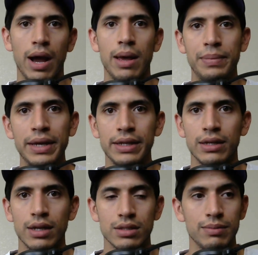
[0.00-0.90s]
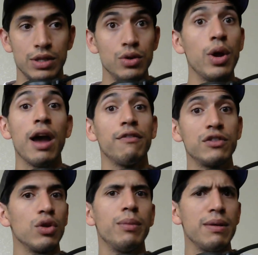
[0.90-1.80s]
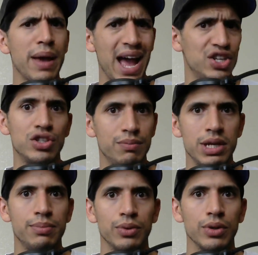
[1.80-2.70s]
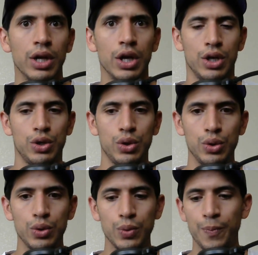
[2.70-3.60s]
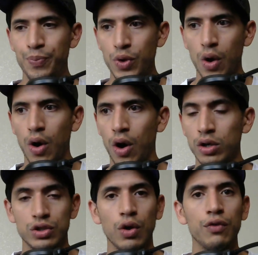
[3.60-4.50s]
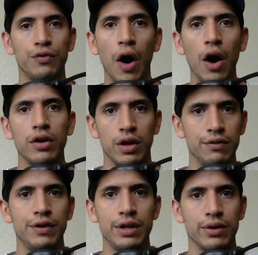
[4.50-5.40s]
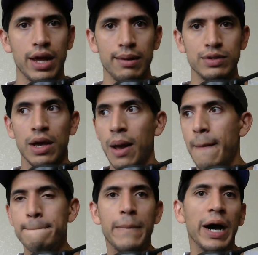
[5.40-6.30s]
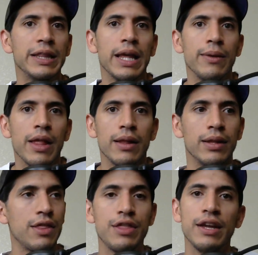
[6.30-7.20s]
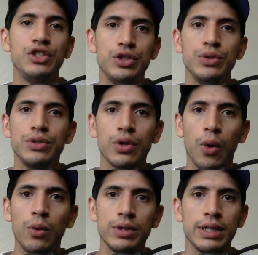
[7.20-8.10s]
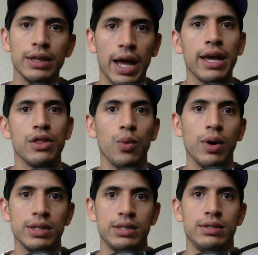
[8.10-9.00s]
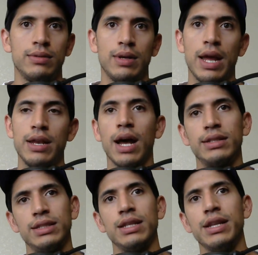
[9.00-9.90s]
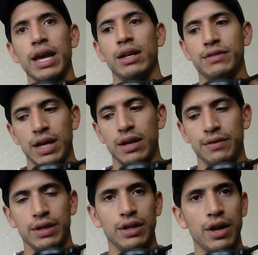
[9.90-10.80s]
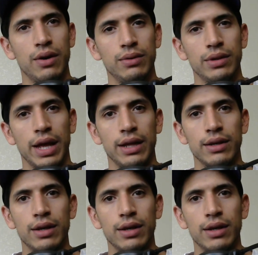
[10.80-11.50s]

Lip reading: opinion, because I mean, you have so many passionate people who are so fond of video games, but they choose to only like the ones and not see the negative side of it, you know? Like,